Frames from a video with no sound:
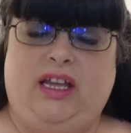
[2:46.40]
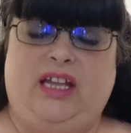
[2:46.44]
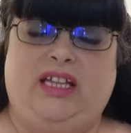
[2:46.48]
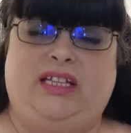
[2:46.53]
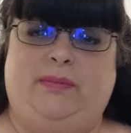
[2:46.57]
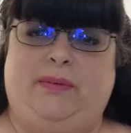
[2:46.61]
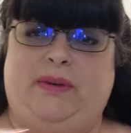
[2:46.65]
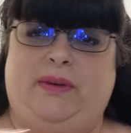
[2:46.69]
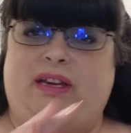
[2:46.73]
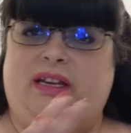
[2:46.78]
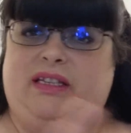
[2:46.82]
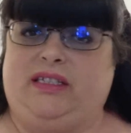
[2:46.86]

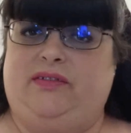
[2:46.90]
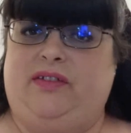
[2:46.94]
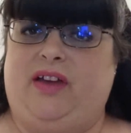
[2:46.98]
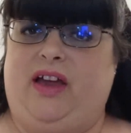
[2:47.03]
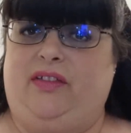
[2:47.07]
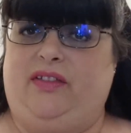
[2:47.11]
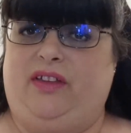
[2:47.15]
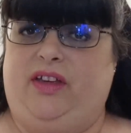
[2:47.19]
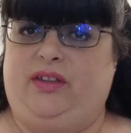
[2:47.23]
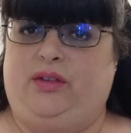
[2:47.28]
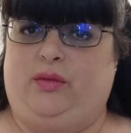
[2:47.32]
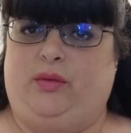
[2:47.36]
it's because of
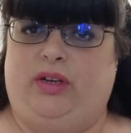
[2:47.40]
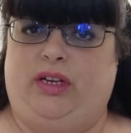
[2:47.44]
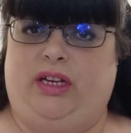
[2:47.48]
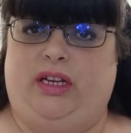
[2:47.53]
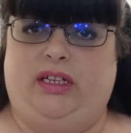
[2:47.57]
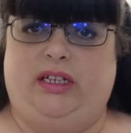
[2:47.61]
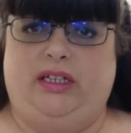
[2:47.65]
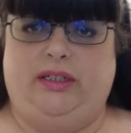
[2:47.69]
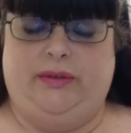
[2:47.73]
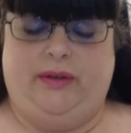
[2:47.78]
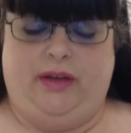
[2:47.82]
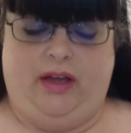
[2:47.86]
how the other one
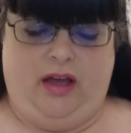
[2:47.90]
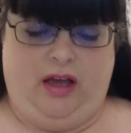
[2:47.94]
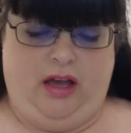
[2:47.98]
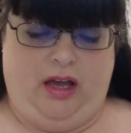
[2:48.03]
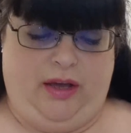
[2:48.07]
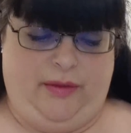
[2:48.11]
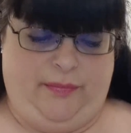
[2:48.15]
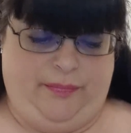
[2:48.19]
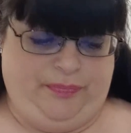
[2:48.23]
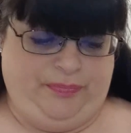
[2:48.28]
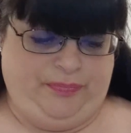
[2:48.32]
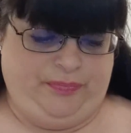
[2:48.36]
ended.
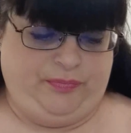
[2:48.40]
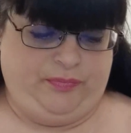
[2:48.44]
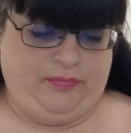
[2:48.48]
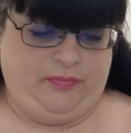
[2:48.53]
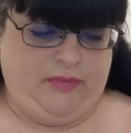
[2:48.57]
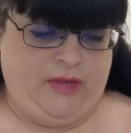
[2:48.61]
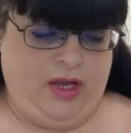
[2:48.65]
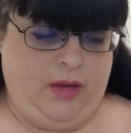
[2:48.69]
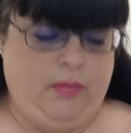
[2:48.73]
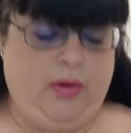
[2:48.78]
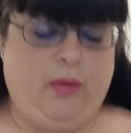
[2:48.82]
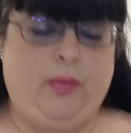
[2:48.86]

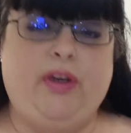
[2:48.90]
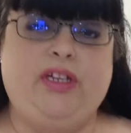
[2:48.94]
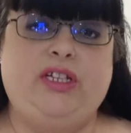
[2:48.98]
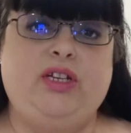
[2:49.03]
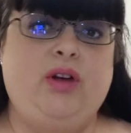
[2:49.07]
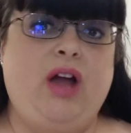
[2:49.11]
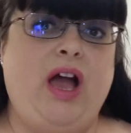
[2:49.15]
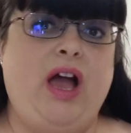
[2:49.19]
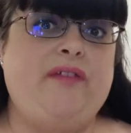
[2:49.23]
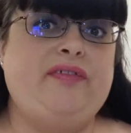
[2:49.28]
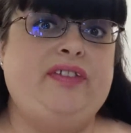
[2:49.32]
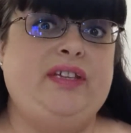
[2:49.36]
But we do
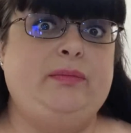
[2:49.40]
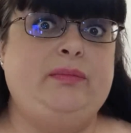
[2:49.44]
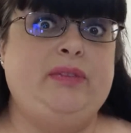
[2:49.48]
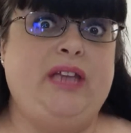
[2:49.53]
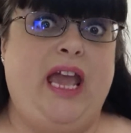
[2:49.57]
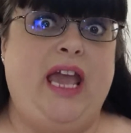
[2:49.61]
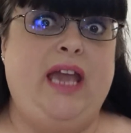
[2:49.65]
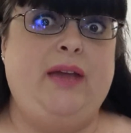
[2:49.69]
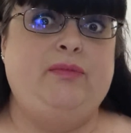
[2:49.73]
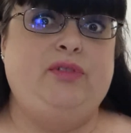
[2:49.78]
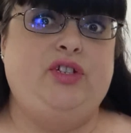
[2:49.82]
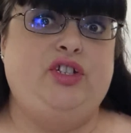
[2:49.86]
have some
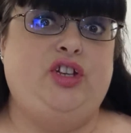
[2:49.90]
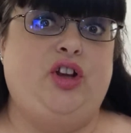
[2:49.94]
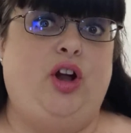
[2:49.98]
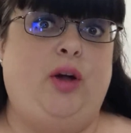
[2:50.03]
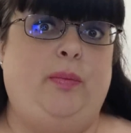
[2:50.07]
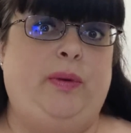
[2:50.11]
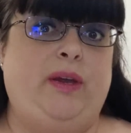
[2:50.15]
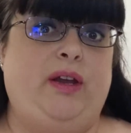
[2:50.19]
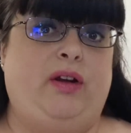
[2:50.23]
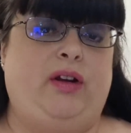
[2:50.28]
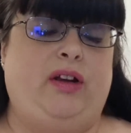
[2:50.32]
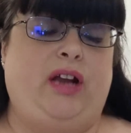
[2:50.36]
names show
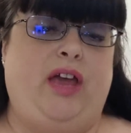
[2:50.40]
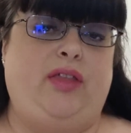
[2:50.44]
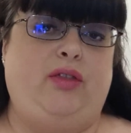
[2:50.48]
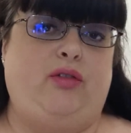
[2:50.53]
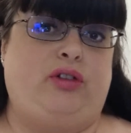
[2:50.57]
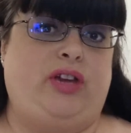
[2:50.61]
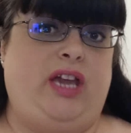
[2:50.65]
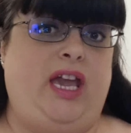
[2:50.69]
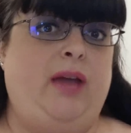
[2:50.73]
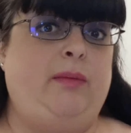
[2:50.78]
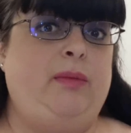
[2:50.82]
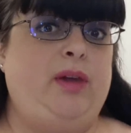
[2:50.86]
up here in
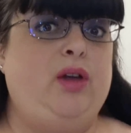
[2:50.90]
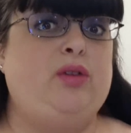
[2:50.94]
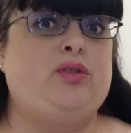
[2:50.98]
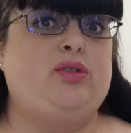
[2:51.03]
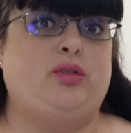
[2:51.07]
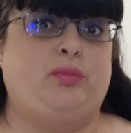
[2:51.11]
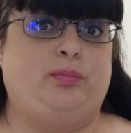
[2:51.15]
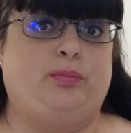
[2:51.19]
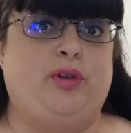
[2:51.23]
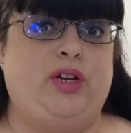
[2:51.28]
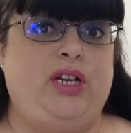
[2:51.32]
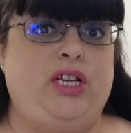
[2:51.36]
either
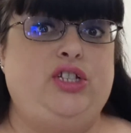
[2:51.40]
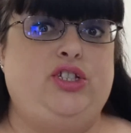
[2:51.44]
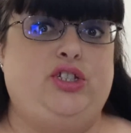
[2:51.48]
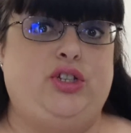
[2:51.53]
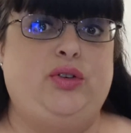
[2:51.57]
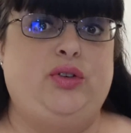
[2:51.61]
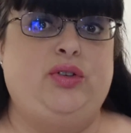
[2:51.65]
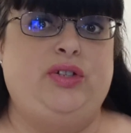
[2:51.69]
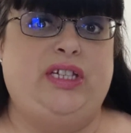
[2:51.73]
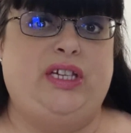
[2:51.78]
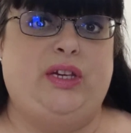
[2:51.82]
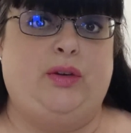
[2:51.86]
cameos or pretty
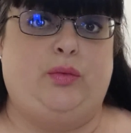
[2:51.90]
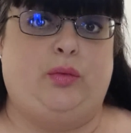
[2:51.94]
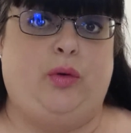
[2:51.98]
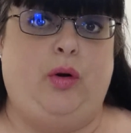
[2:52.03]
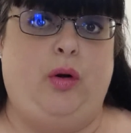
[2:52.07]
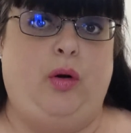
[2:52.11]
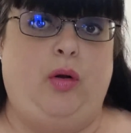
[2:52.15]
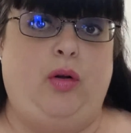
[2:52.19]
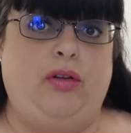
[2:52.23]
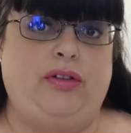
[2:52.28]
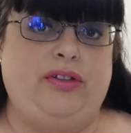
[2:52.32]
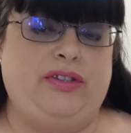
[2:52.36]
juicy
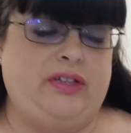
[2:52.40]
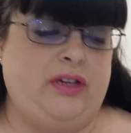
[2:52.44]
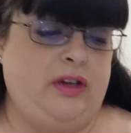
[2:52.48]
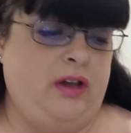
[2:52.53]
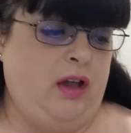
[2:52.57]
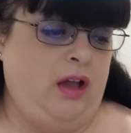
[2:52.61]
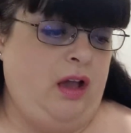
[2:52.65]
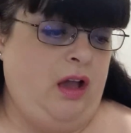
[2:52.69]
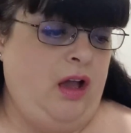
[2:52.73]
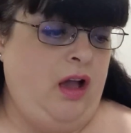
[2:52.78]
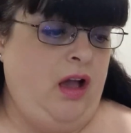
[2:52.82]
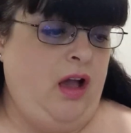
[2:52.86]
roles.
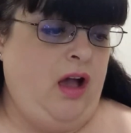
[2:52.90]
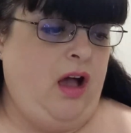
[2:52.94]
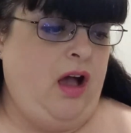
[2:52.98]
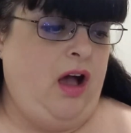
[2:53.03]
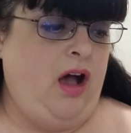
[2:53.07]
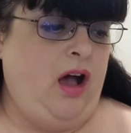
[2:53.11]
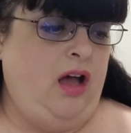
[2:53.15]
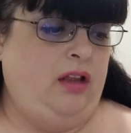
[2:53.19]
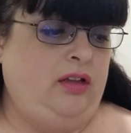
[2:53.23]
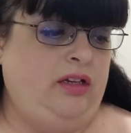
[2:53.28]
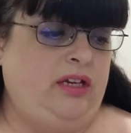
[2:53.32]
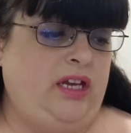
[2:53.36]

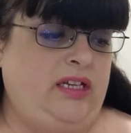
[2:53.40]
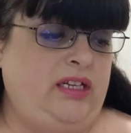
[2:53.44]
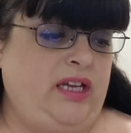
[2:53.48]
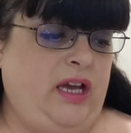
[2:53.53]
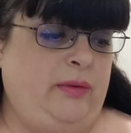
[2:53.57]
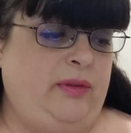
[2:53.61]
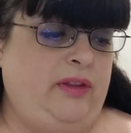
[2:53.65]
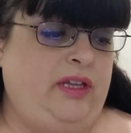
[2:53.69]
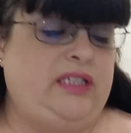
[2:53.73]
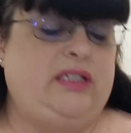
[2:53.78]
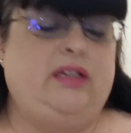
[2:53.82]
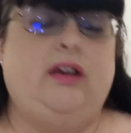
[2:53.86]
Looking
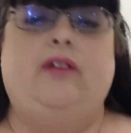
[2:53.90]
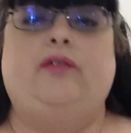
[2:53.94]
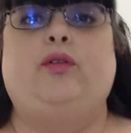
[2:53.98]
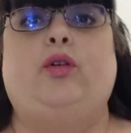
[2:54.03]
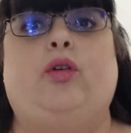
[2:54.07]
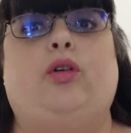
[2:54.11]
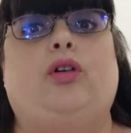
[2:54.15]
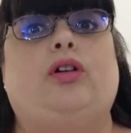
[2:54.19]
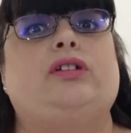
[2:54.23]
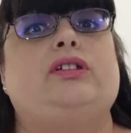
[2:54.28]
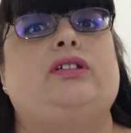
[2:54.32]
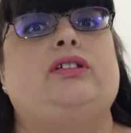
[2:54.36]
down the list, of
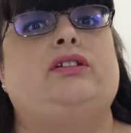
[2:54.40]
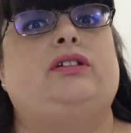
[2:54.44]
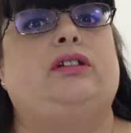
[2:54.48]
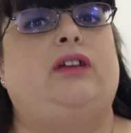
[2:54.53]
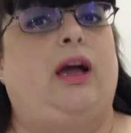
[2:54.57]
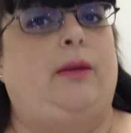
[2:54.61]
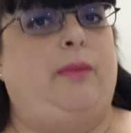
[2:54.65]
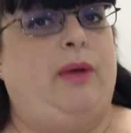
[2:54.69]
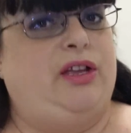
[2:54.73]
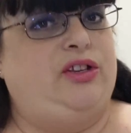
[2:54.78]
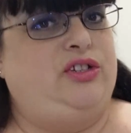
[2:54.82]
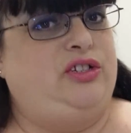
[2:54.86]
course,
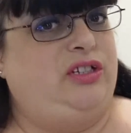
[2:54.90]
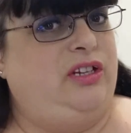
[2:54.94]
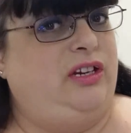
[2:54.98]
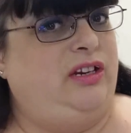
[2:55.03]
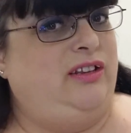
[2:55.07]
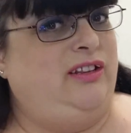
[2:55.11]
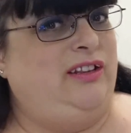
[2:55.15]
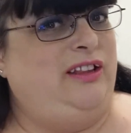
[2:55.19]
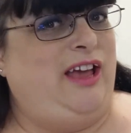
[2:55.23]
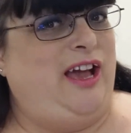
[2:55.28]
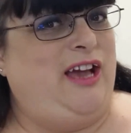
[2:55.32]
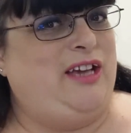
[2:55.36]
I mentioned
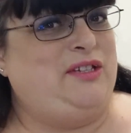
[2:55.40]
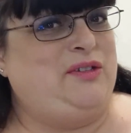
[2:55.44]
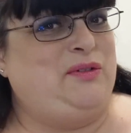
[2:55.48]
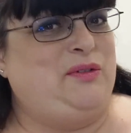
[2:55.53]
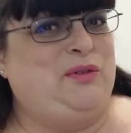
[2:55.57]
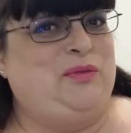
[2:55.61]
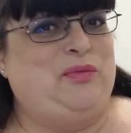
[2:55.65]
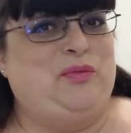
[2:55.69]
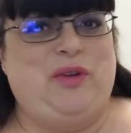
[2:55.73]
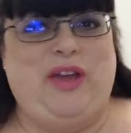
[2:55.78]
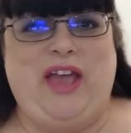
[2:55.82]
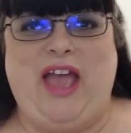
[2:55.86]
it in the last
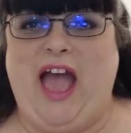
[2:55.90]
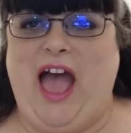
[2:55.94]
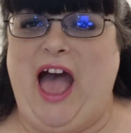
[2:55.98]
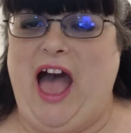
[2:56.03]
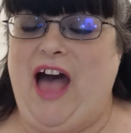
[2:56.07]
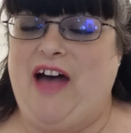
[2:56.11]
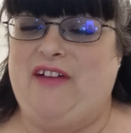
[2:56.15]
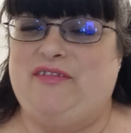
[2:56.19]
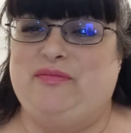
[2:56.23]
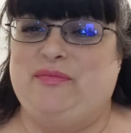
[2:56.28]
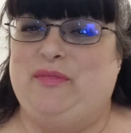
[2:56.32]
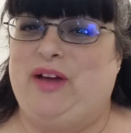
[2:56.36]
one, we
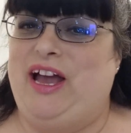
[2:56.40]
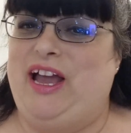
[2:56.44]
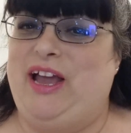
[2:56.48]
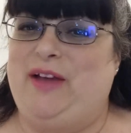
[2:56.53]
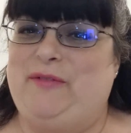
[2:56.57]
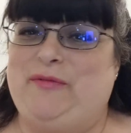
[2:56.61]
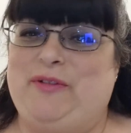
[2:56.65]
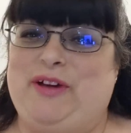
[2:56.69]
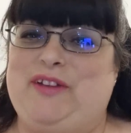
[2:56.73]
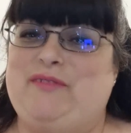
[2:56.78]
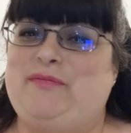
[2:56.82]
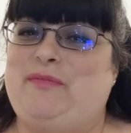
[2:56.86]
have
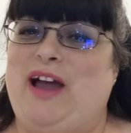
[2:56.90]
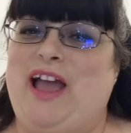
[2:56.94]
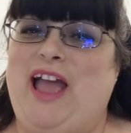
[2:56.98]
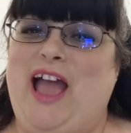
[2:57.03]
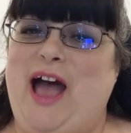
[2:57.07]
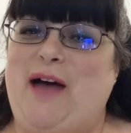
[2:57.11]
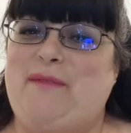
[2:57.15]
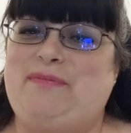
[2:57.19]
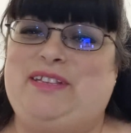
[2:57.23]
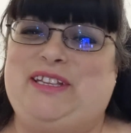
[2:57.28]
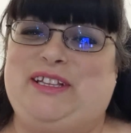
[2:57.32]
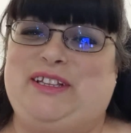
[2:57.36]
one of my
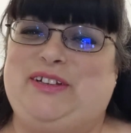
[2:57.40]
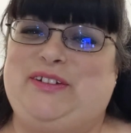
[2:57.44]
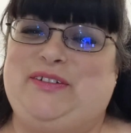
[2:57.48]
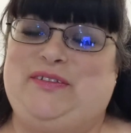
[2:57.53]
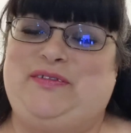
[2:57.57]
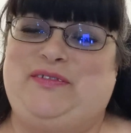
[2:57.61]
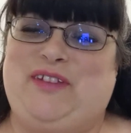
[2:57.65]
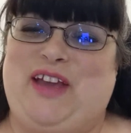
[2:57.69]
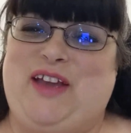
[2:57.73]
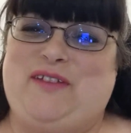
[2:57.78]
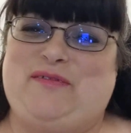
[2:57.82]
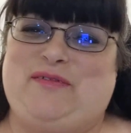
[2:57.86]
absolute
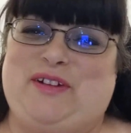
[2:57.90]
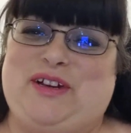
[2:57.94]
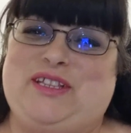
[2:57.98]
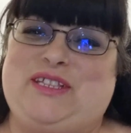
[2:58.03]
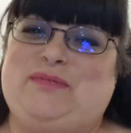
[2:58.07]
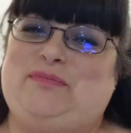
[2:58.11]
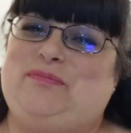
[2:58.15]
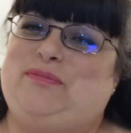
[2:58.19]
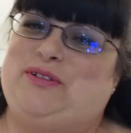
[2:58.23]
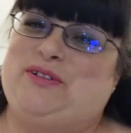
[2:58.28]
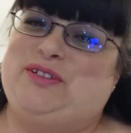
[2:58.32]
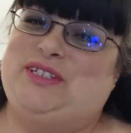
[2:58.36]

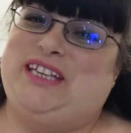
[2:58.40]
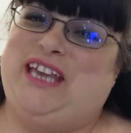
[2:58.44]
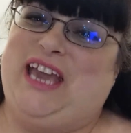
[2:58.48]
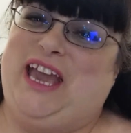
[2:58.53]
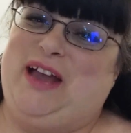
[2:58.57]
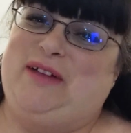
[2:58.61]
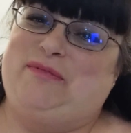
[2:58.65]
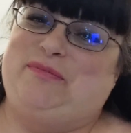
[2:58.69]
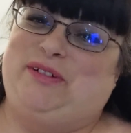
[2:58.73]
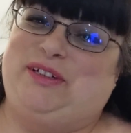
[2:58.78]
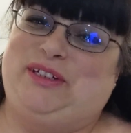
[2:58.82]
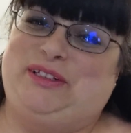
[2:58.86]
favorites, Bruce
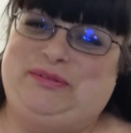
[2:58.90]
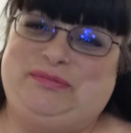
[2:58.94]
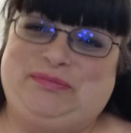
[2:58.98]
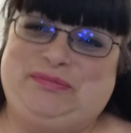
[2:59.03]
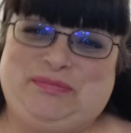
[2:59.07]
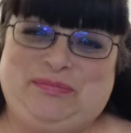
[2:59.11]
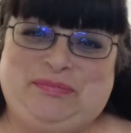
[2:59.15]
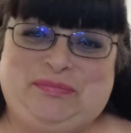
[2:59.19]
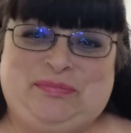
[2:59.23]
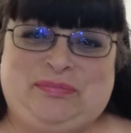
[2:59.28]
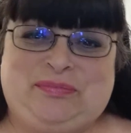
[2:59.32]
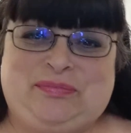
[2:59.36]
Campbell.
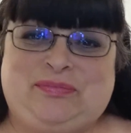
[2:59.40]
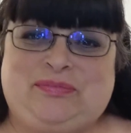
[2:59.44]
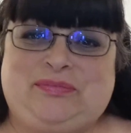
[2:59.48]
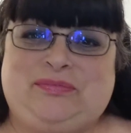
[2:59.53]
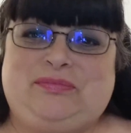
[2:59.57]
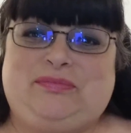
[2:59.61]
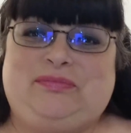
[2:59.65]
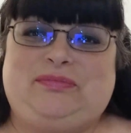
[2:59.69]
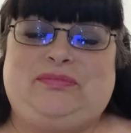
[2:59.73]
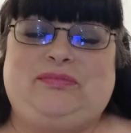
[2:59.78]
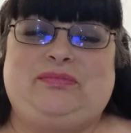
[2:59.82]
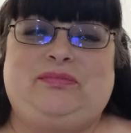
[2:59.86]

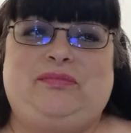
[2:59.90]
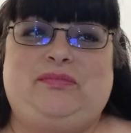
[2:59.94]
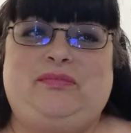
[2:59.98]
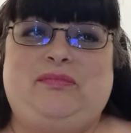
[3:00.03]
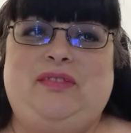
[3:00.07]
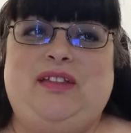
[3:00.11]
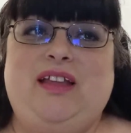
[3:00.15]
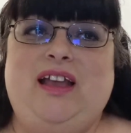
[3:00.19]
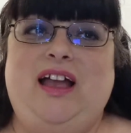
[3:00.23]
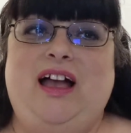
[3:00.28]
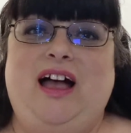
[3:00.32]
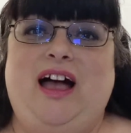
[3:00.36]

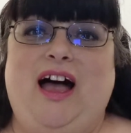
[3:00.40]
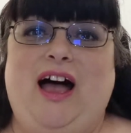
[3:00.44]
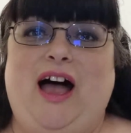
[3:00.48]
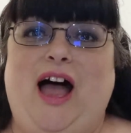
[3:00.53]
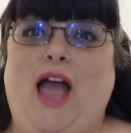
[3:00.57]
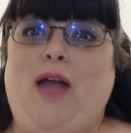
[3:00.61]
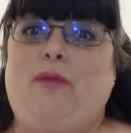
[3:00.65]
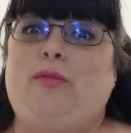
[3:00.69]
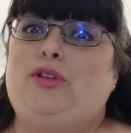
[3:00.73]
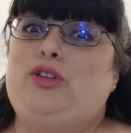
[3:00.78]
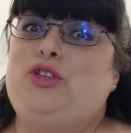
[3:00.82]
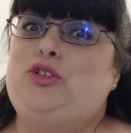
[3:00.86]

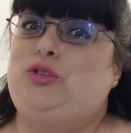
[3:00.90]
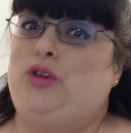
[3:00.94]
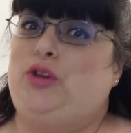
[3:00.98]
I will